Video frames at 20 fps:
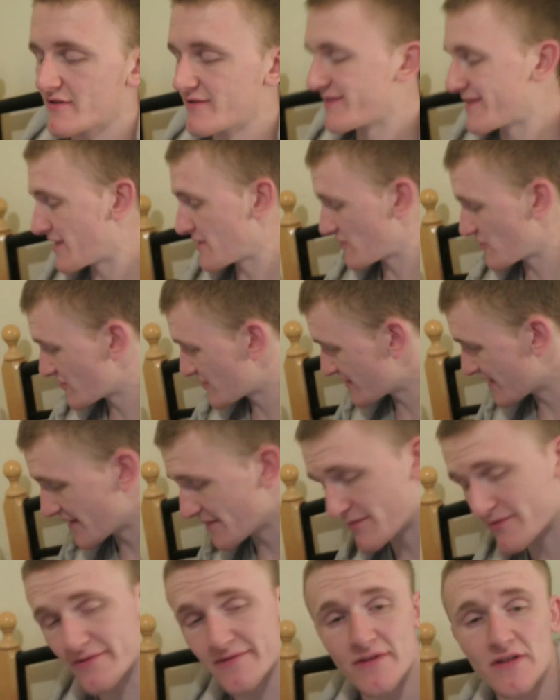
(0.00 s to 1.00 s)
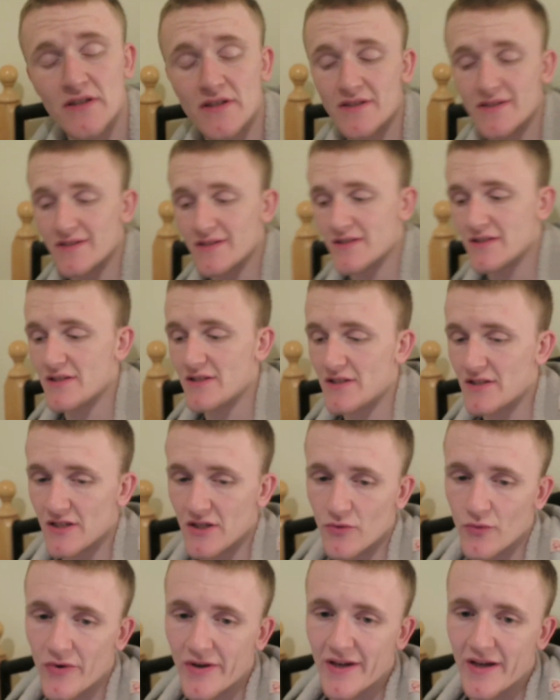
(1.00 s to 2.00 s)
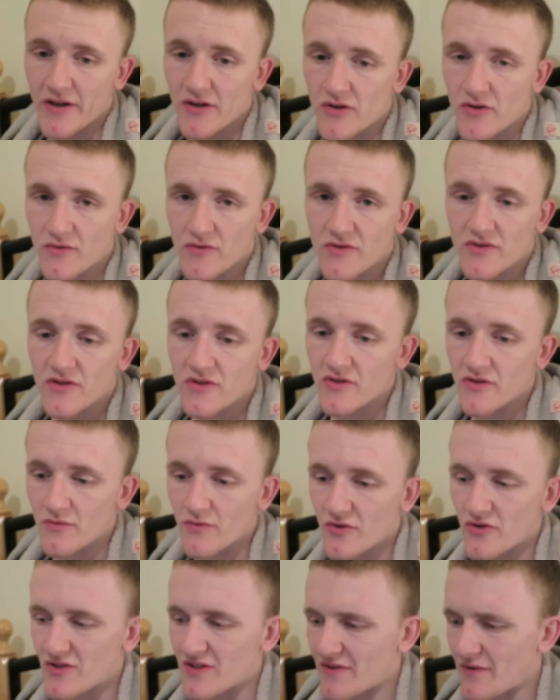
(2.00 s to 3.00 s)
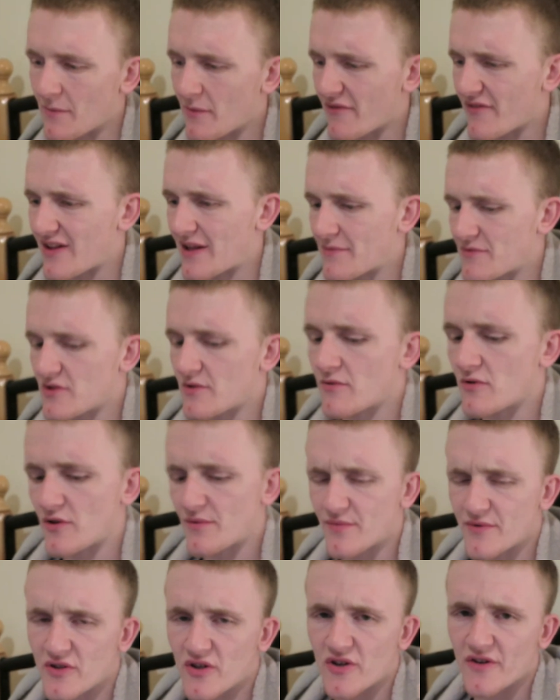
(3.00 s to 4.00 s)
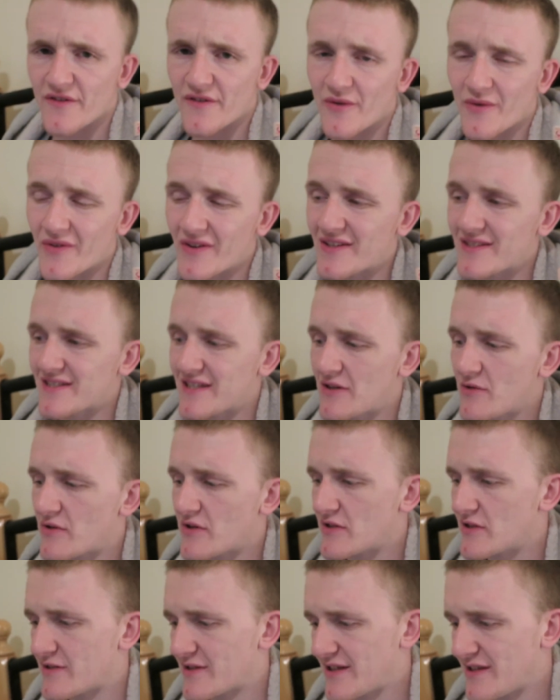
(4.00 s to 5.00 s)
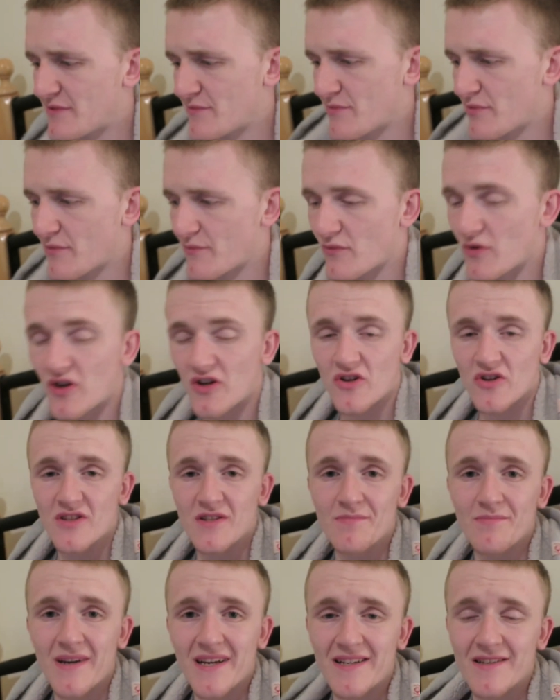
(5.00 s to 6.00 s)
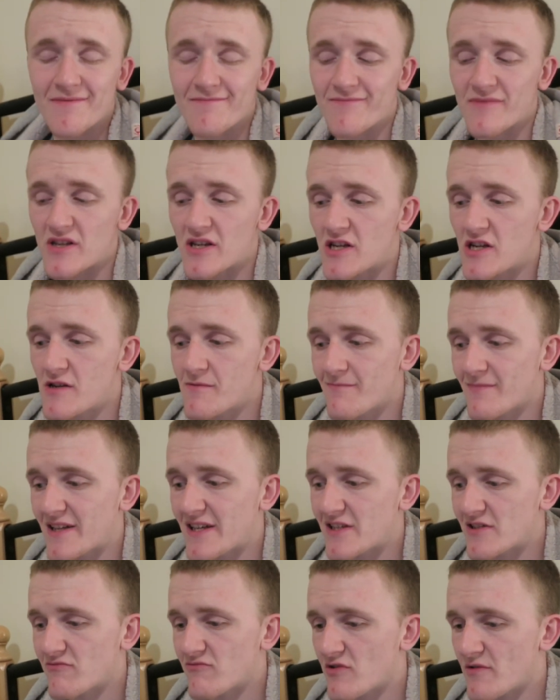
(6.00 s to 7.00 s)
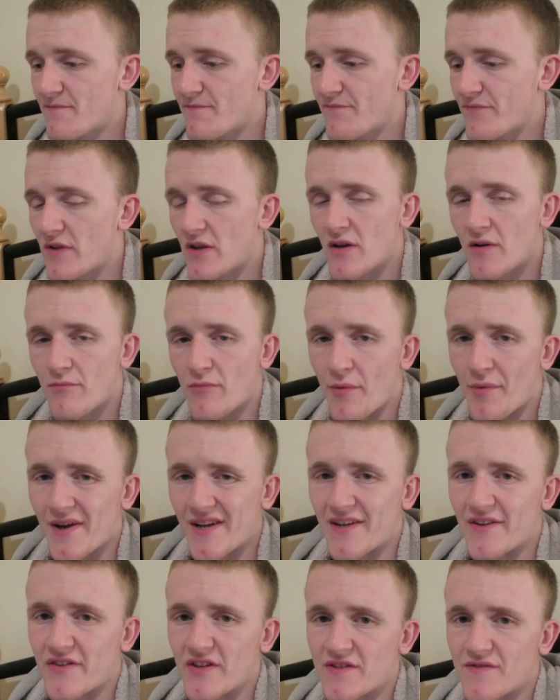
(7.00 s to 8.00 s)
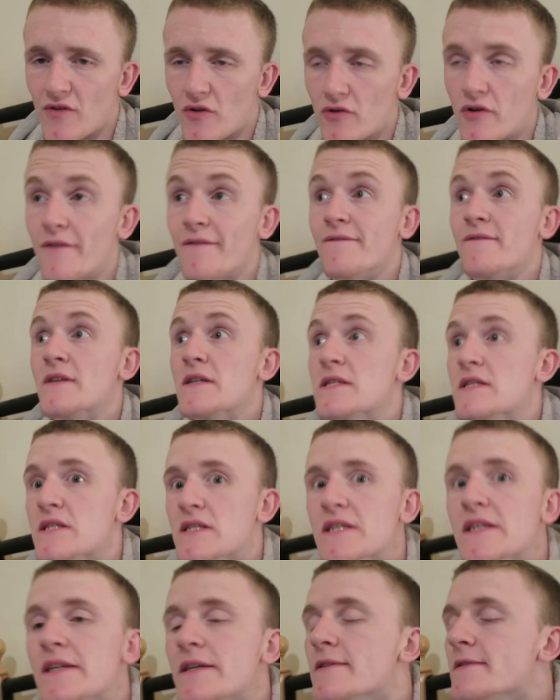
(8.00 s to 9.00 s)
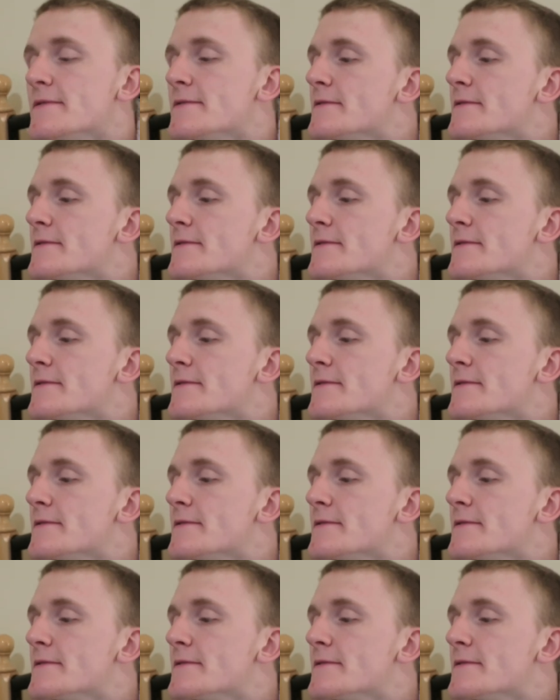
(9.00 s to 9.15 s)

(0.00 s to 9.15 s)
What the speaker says: That doesn't happen. We're just having a laptop club, sort a few things out, and then we're going to go to bed, and then later on, we're edit this vlog on me through.